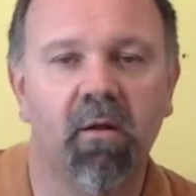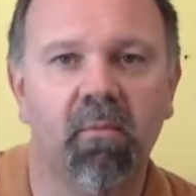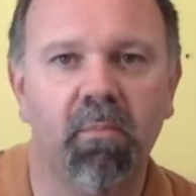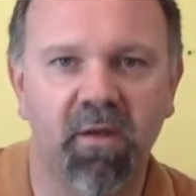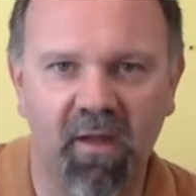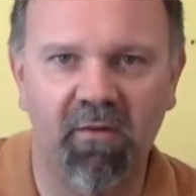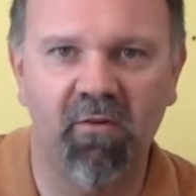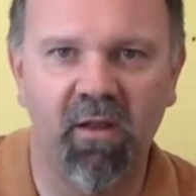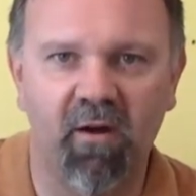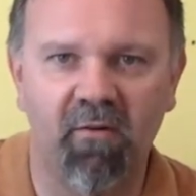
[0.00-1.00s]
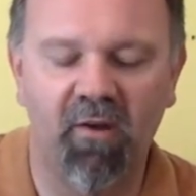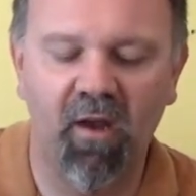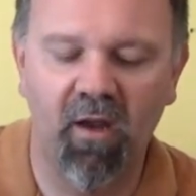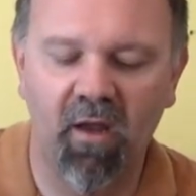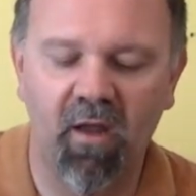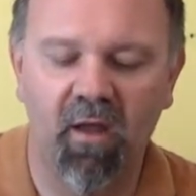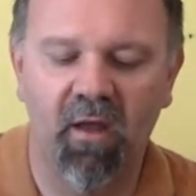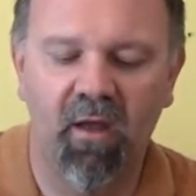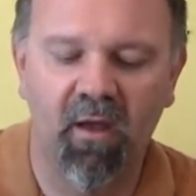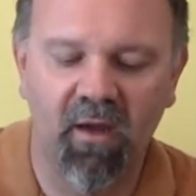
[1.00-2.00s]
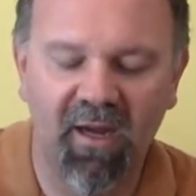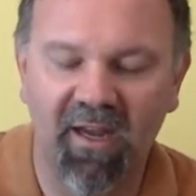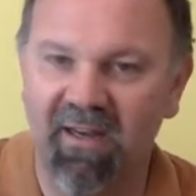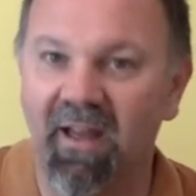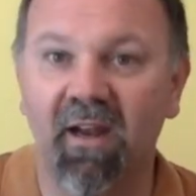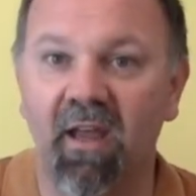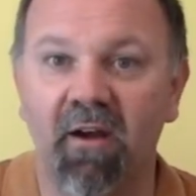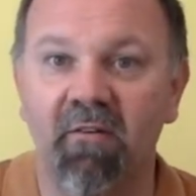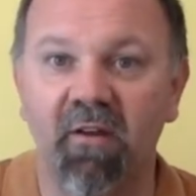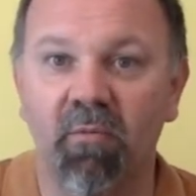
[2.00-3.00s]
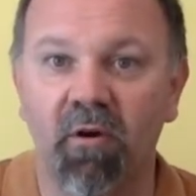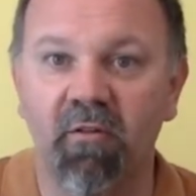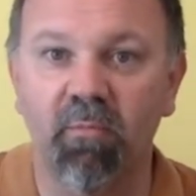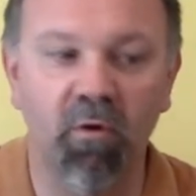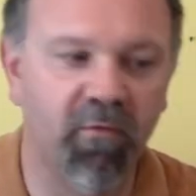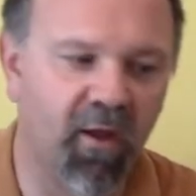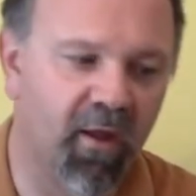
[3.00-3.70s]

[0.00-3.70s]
potential energy, kinetic energy where it's moving,